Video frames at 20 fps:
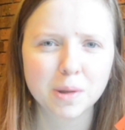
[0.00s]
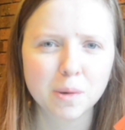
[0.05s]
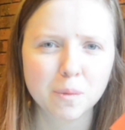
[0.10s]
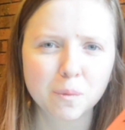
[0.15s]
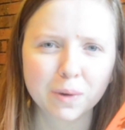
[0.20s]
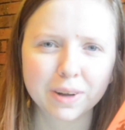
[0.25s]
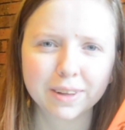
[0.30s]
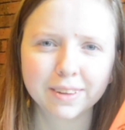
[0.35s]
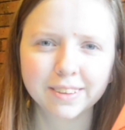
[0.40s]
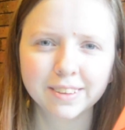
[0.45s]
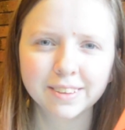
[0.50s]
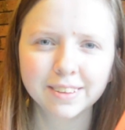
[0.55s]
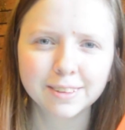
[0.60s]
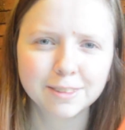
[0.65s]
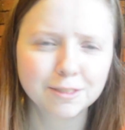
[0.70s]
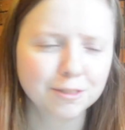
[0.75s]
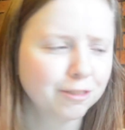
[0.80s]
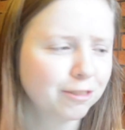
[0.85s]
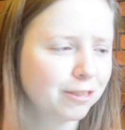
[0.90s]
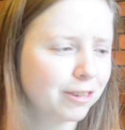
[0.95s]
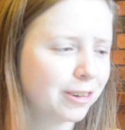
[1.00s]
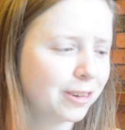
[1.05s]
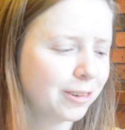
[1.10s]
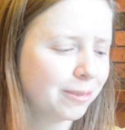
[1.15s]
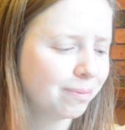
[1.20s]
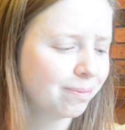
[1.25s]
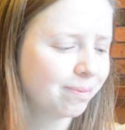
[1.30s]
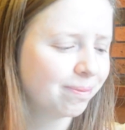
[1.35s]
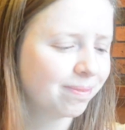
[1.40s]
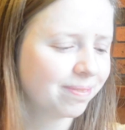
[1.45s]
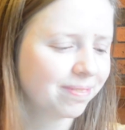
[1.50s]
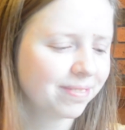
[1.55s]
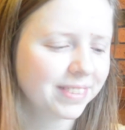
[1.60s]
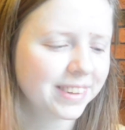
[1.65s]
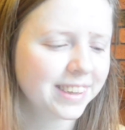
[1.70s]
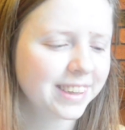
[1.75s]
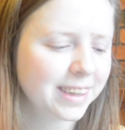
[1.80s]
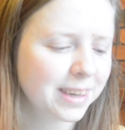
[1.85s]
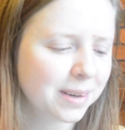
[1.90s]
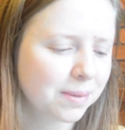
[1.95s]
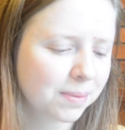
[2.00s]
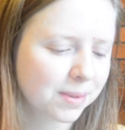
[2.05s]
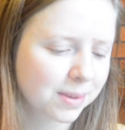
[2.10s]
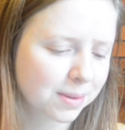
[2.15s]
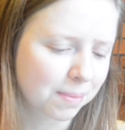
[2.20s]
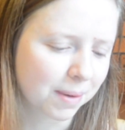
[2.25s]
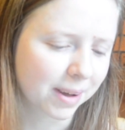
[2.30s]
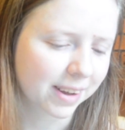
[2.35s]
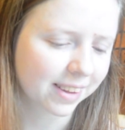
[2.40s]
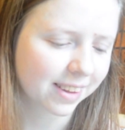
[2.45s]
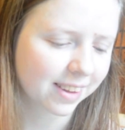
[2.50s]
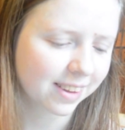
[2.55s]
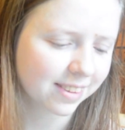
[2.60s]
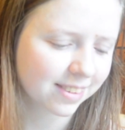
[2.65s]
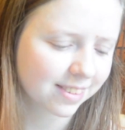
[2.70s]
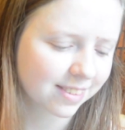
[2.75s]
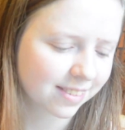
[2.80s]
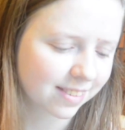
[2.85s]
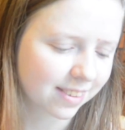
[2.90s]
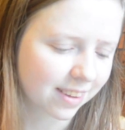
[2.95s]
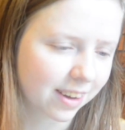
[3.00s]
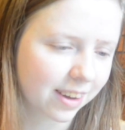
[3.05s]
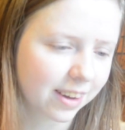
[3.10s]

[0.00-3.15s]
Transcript: Will from the Amber Spyglass,